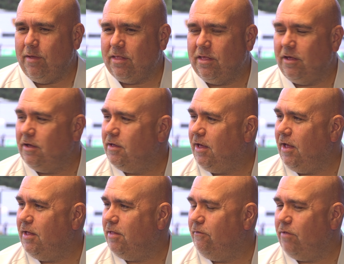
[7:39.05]
it's a
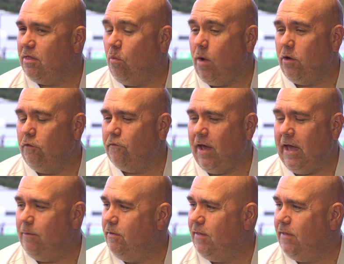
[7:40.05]
case of it's a one-off game,